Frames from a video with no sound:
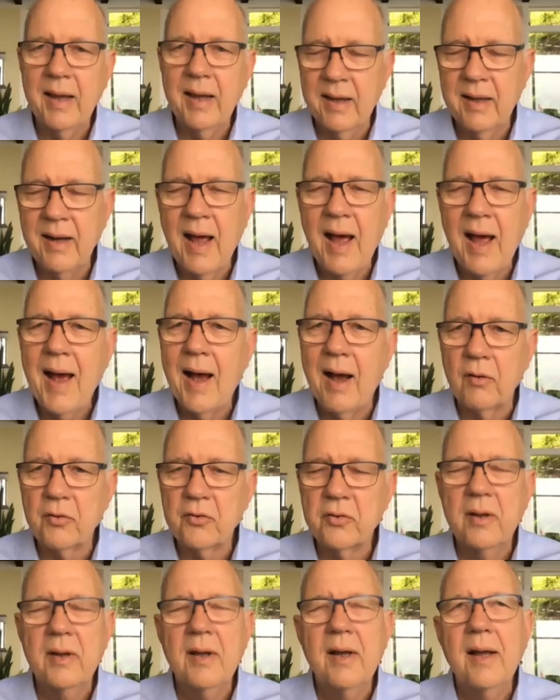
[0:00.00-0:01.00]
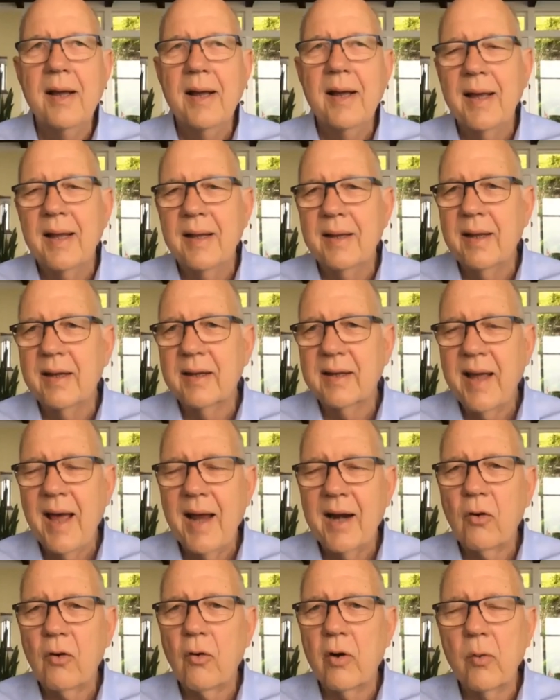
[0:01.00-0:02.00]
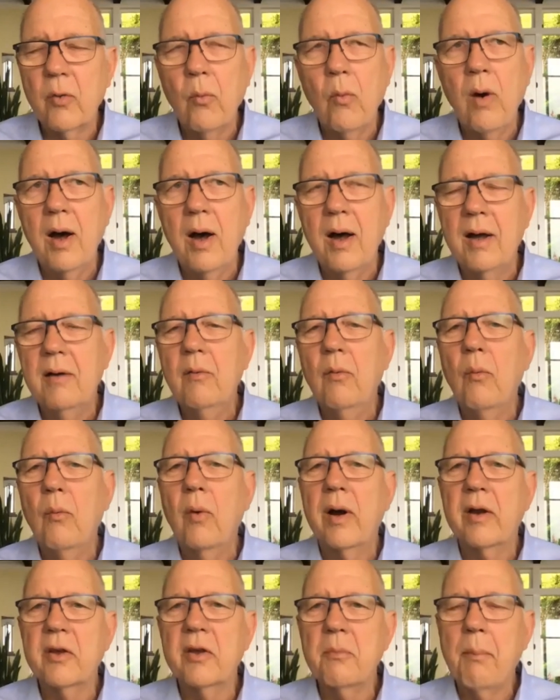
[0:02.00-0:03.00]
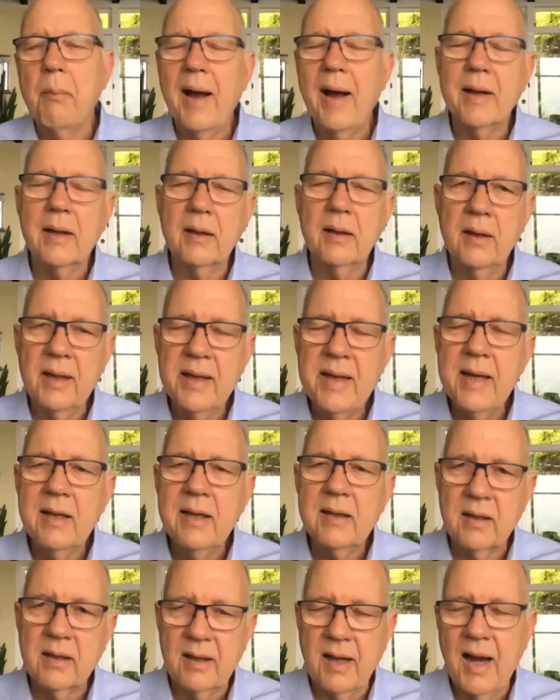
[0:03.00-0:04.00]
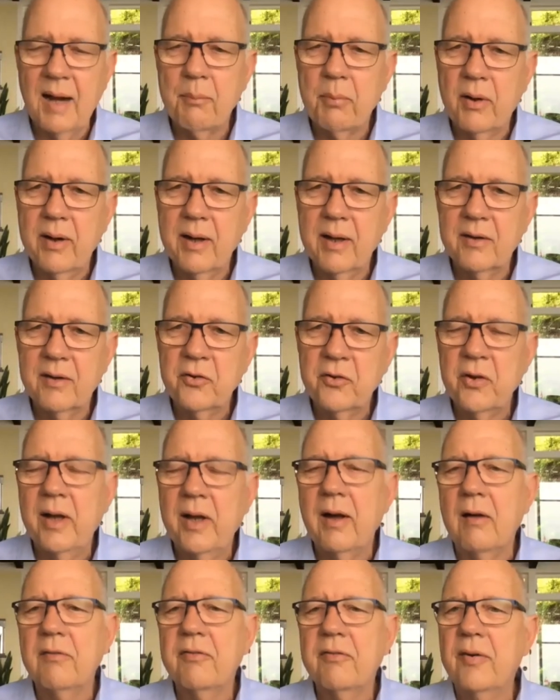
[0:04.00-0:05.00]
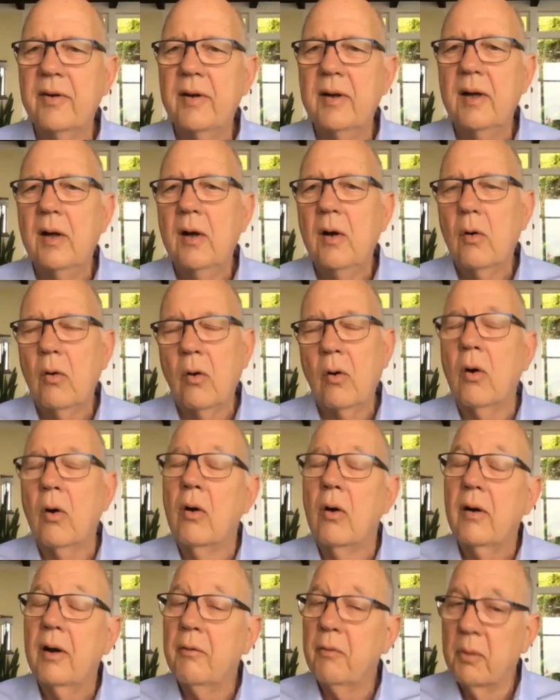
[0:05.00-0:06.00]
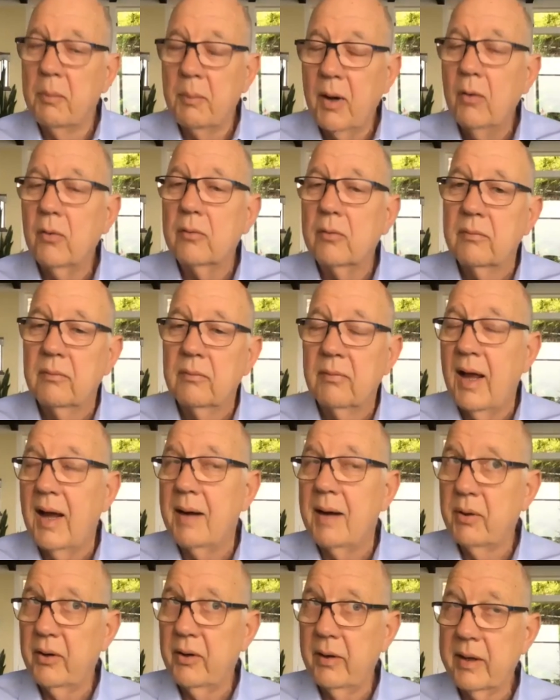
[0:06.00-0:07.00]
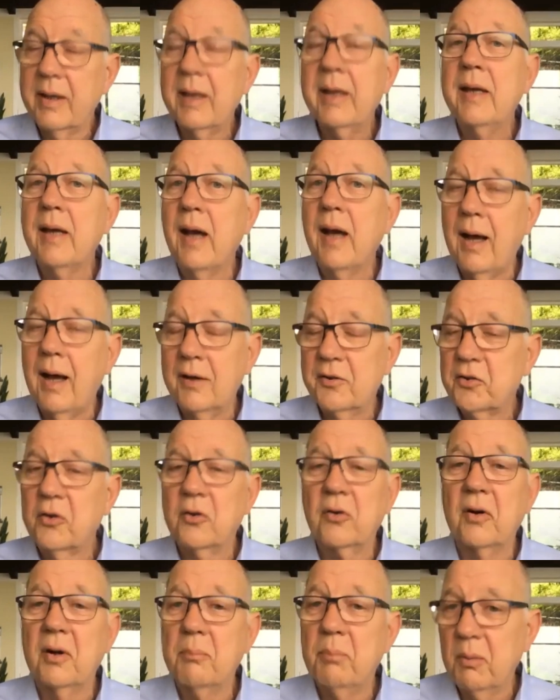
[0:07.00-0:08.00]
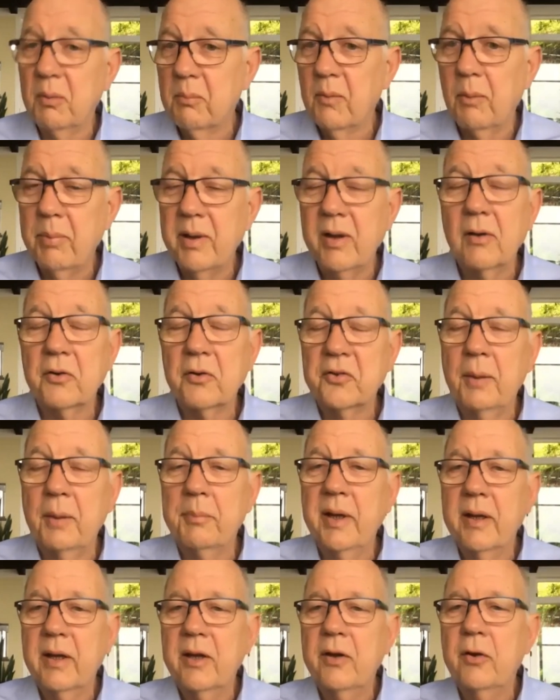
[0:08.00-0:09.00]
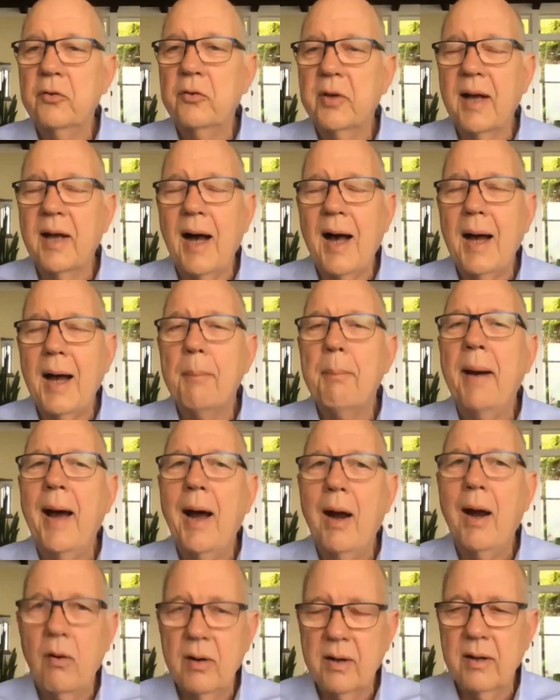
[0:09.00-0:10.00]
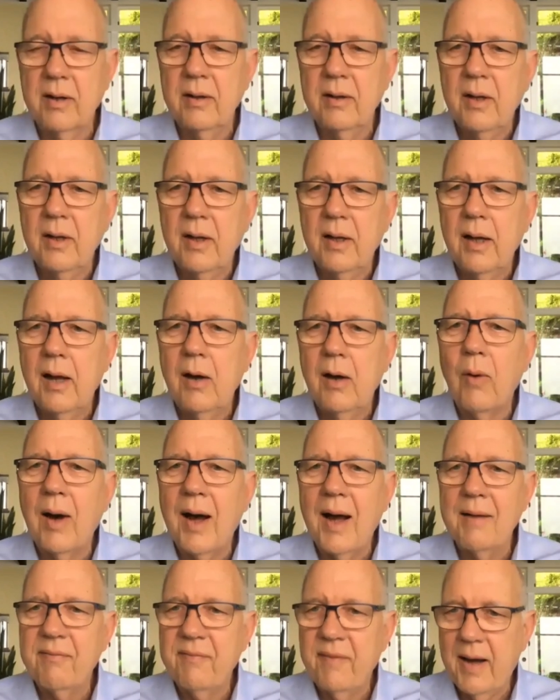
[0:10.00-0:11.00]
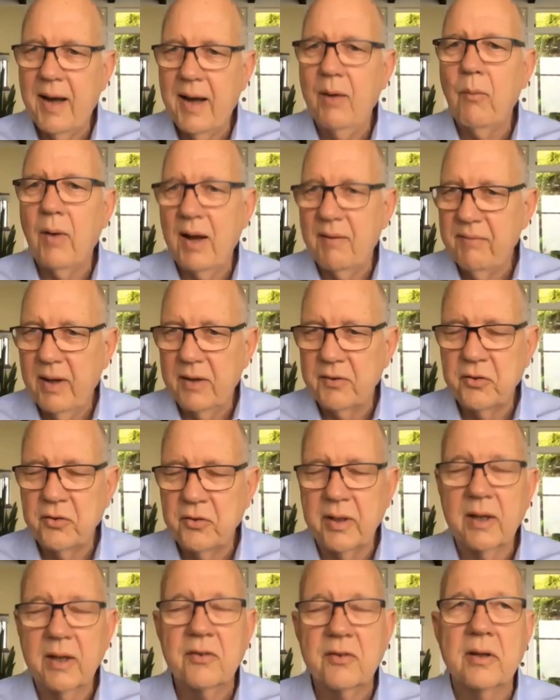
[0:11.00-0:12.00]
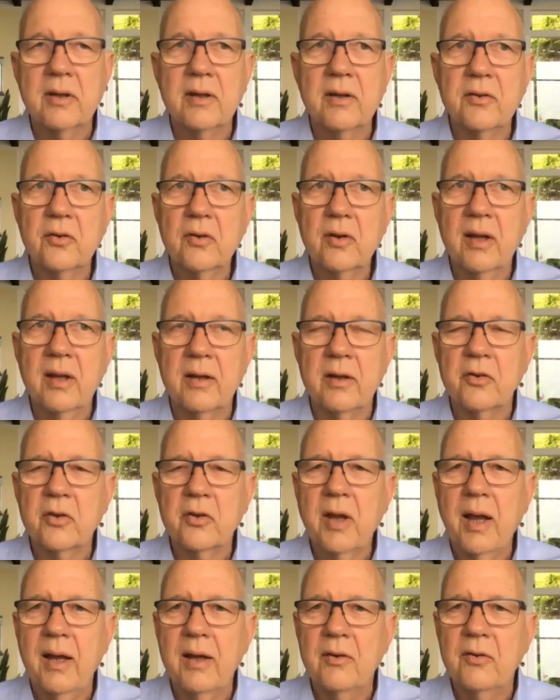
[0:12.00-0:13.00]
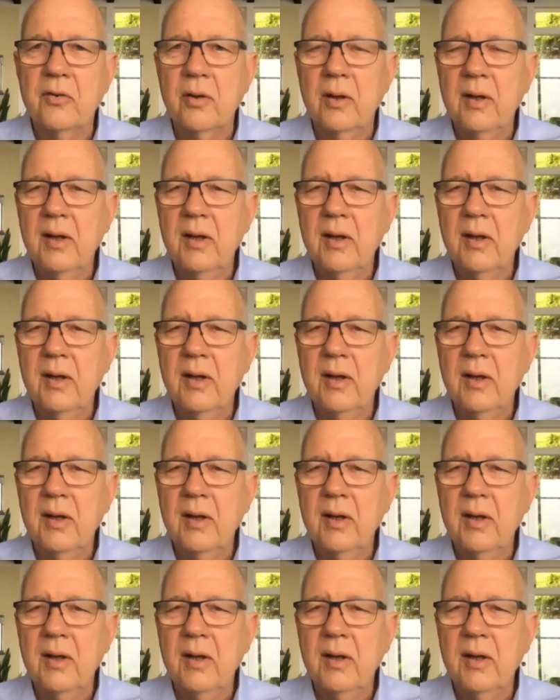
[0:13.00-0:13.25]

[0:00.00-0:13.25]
in-house. And then category 1, where you might link the library itself or a remote library kiosk or a bookmobile or something using high-powered Wi-Fi, Wi-Fi 6 in this case.